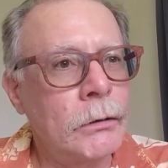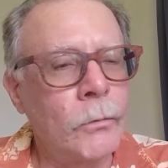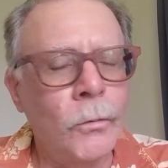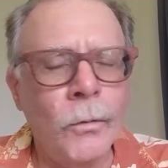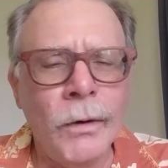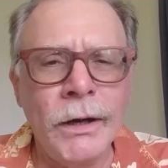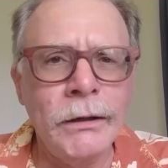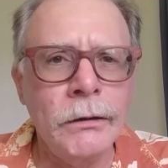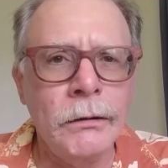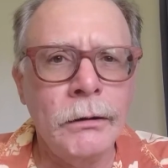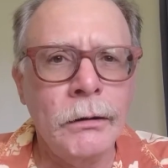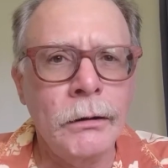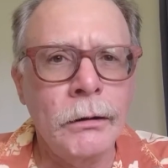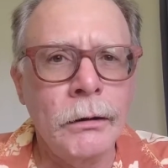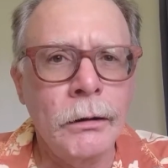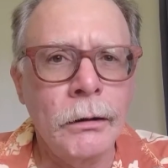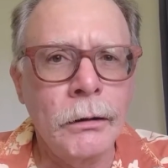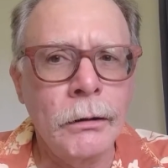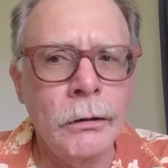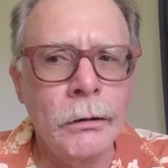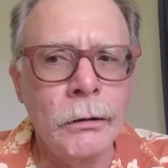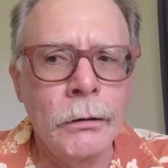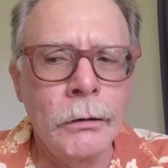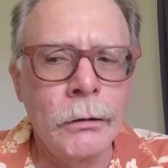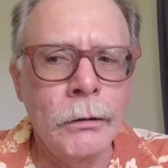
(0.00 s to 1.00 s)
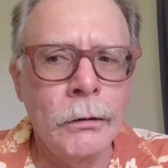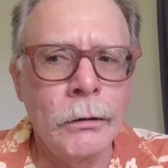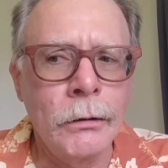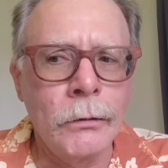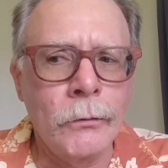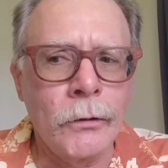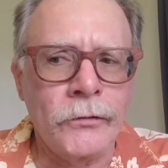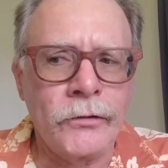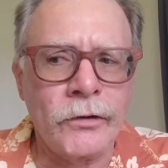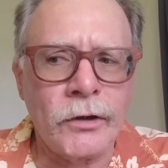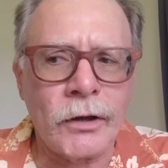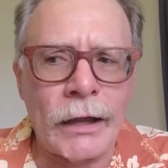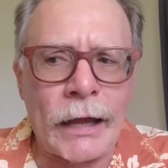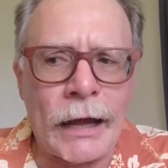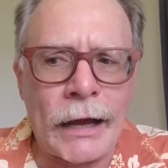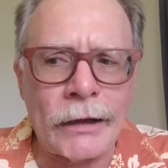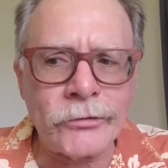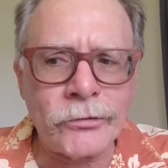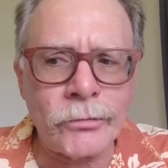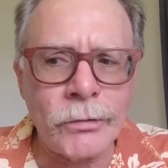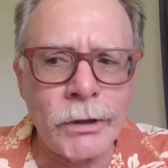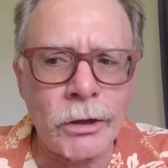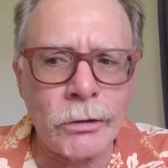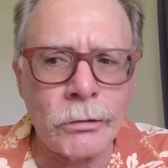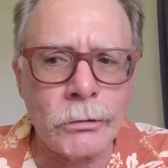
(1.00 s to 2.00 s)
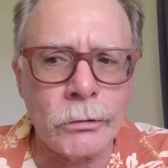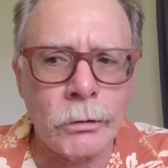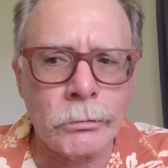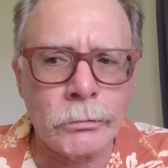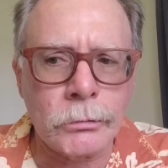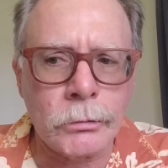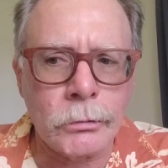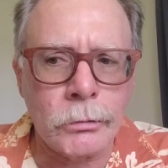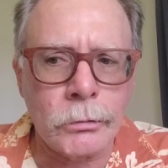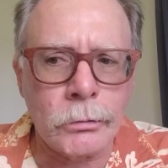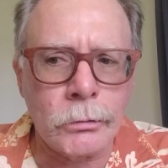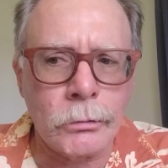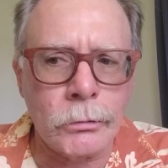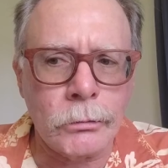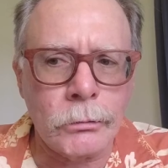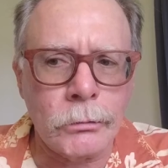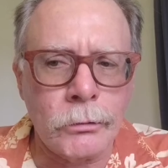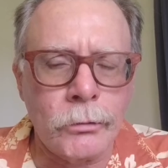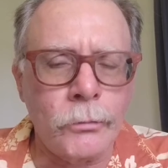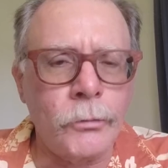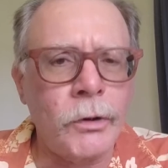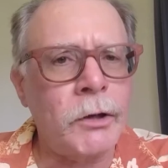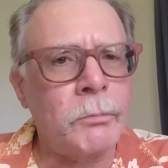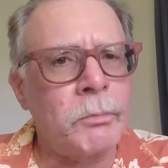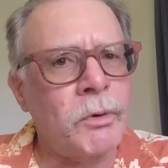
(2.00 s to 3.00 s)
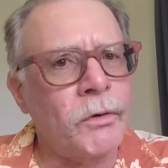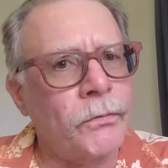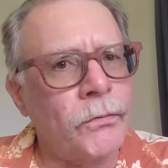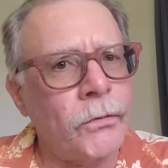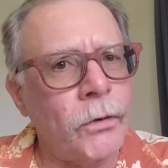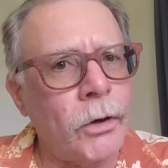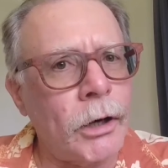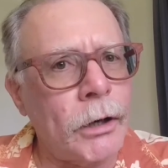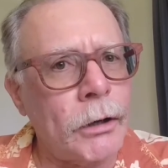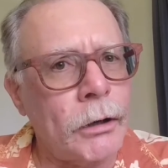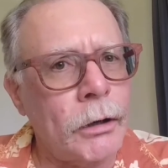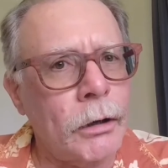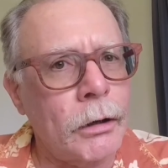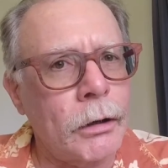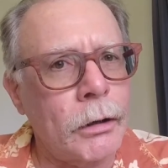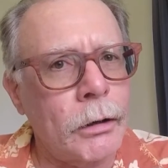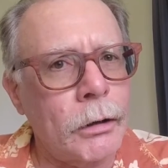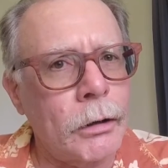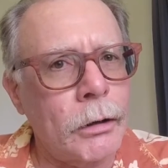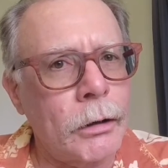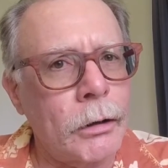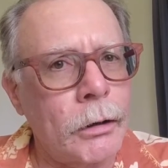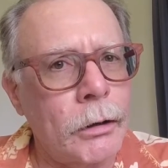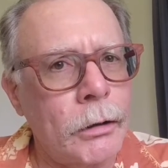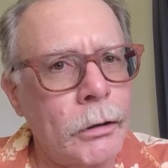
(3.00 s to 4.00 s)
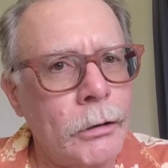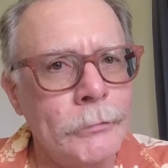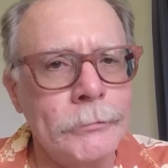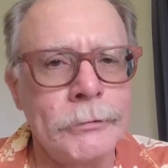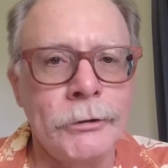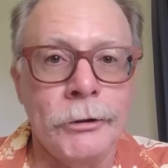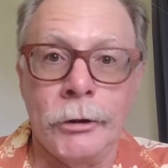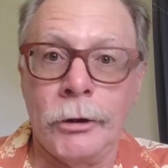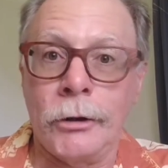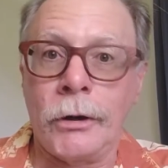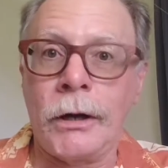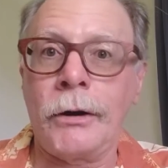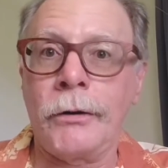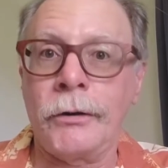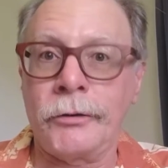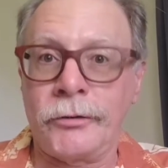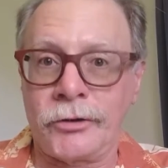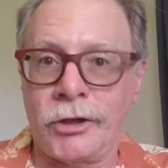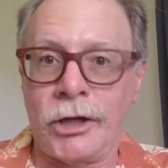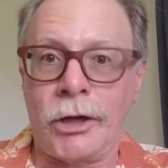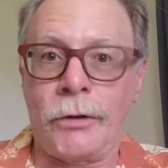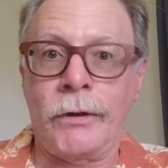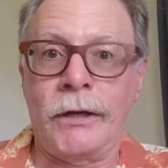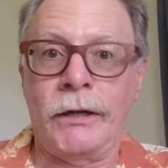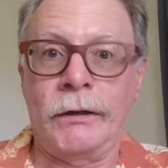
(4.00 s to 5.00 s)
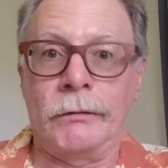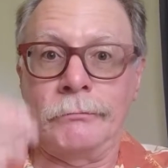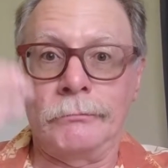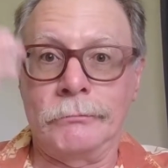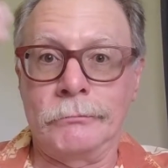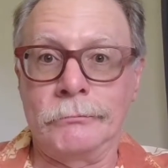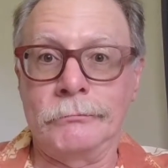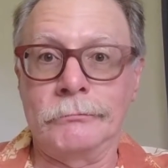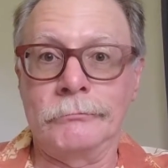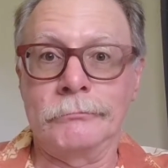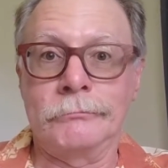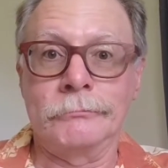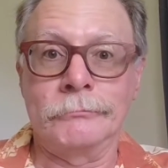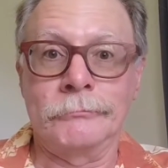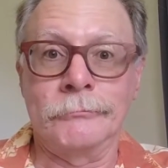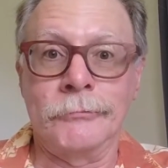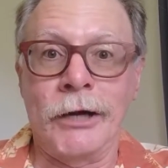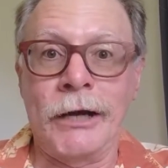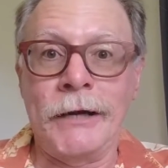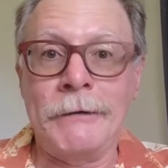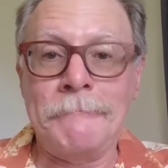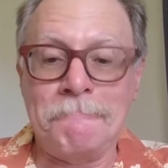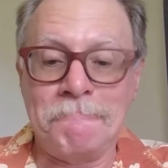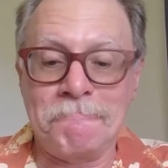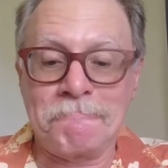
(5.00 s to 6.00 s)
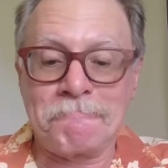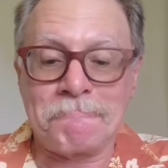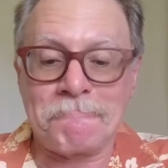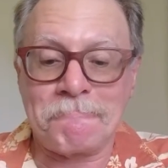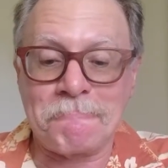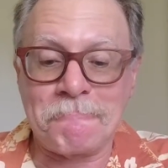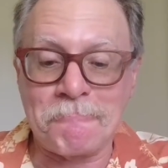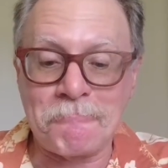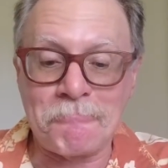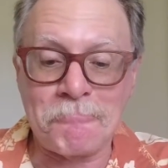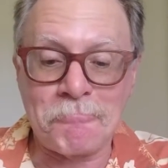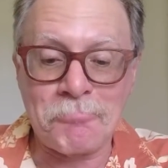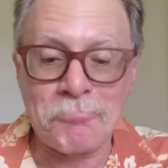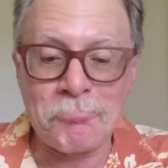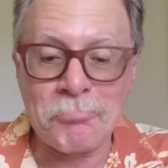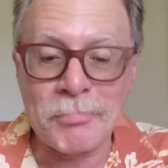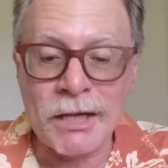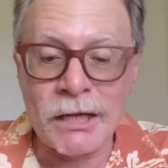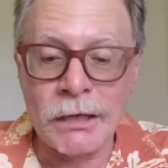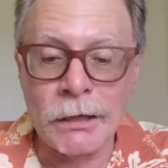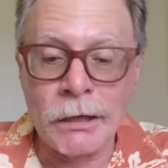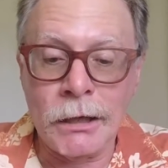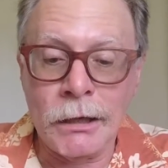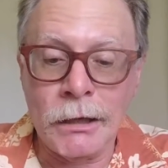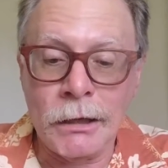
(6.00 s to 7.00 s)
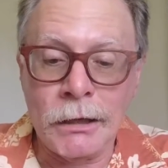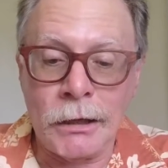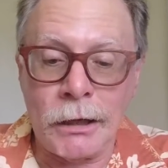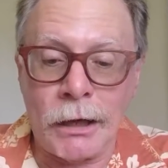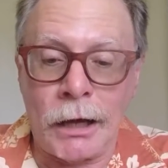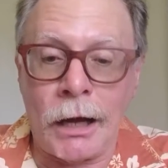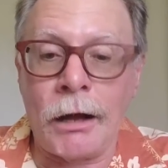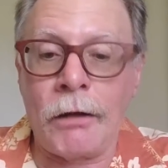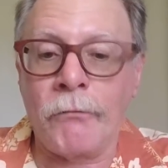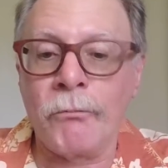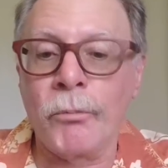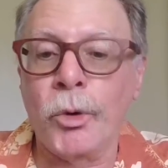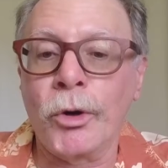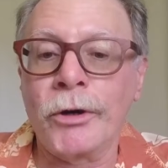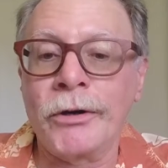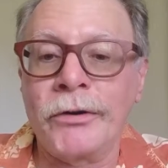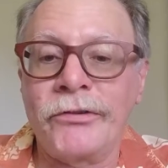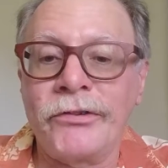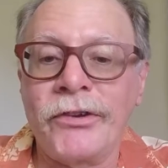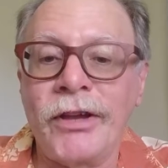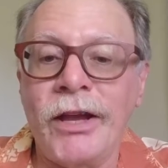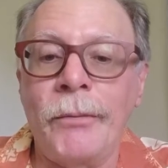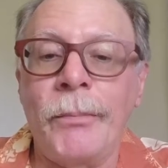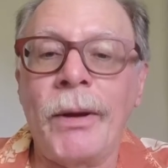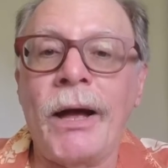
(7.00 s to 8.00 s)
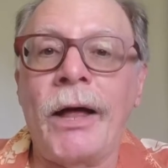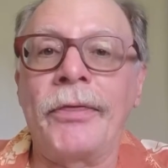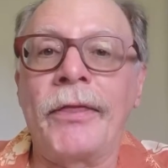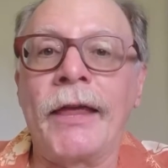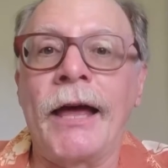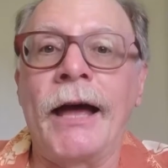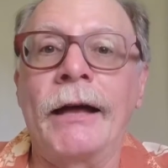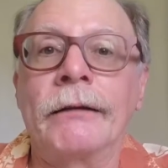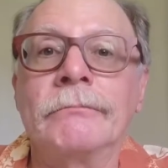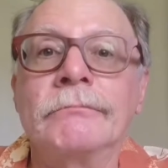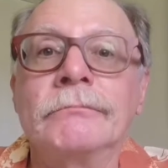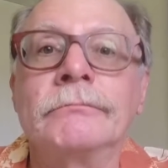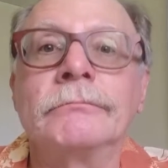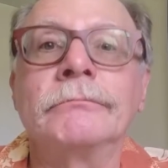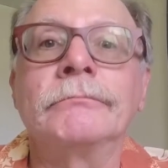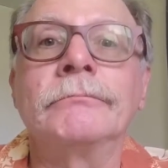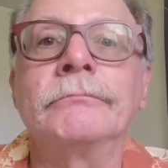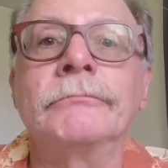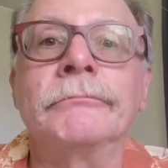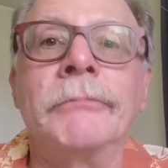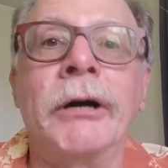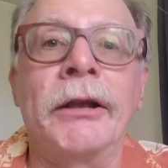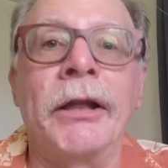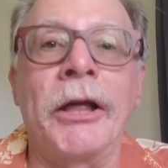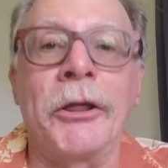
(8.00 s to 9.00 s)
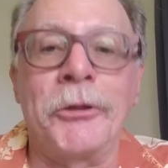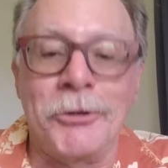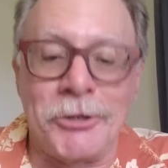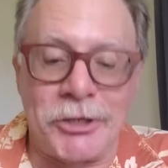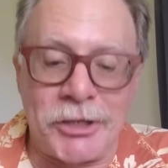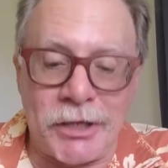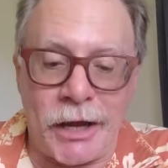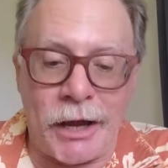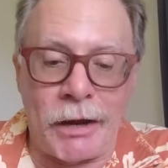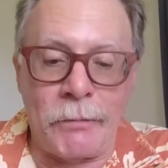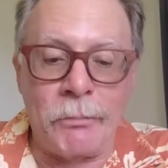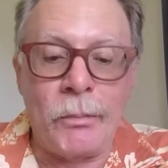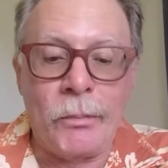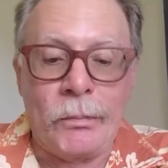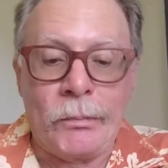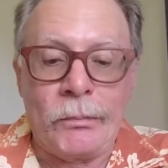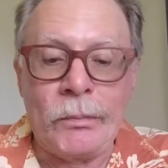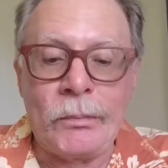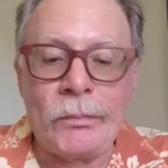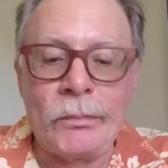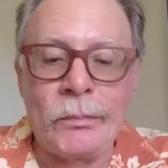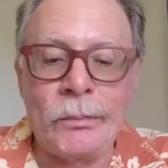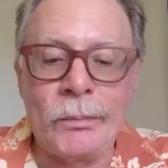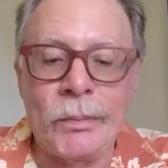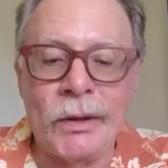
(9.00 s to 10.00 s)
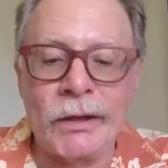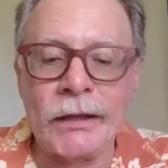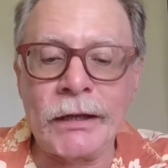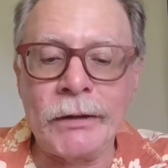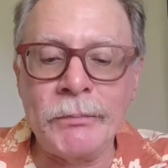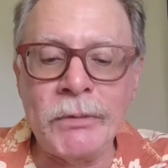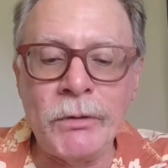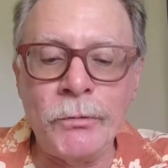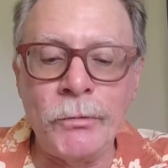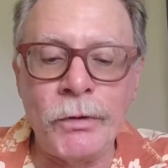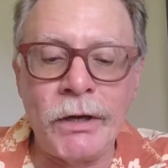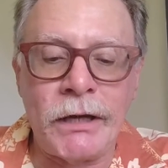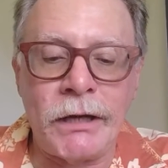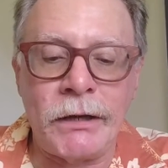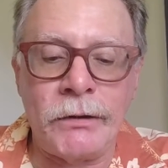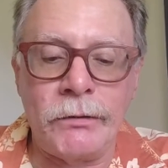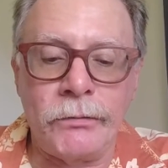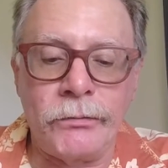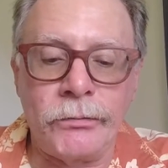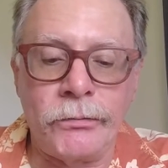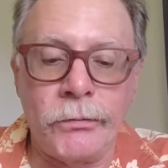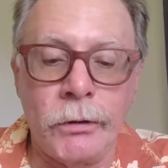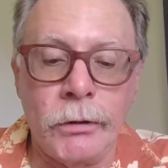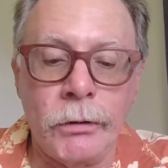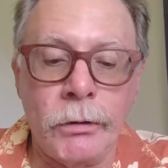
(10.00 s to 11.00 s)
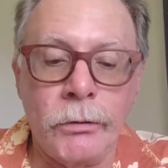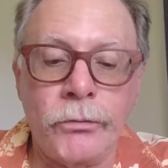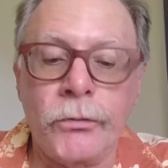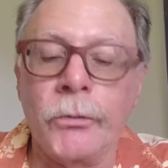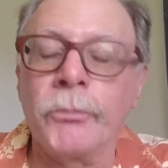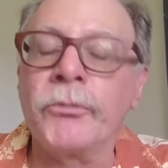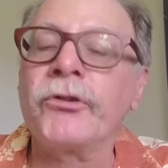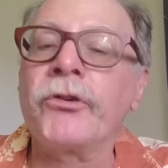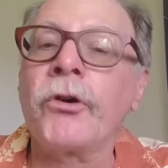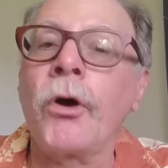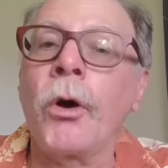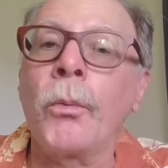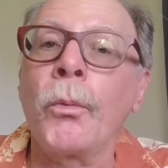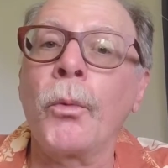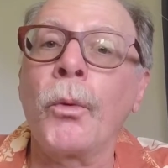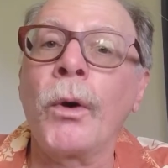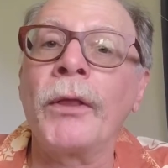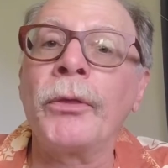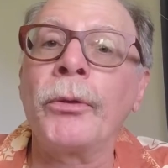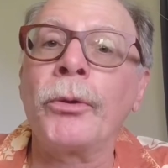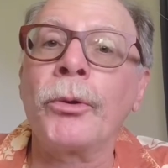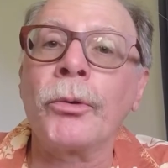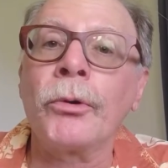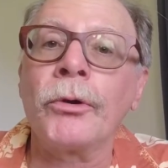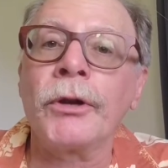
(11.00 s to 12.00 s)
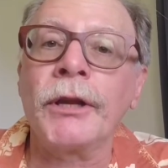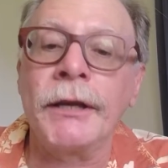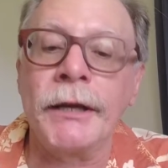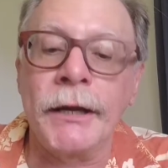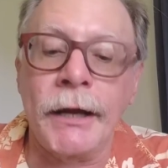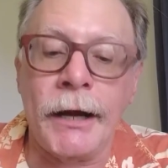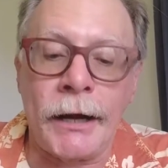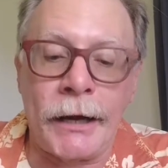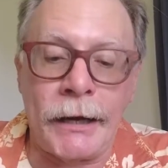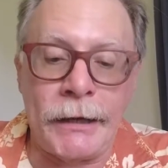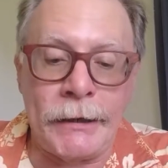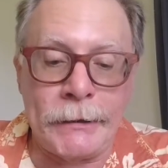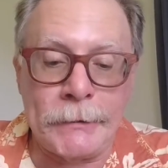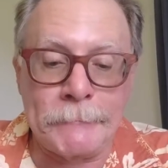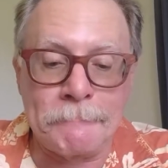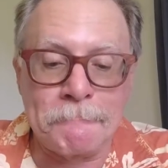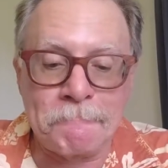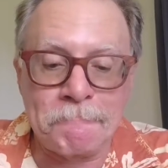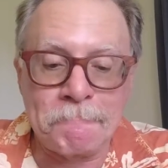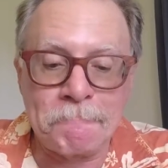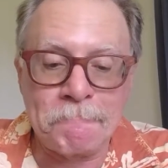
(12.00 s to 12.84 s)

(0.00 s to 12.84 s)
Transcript: When? Was it last week? The week before? You know how it's going, right? I'll have more to say about that another time. But let me read from Psalm 139.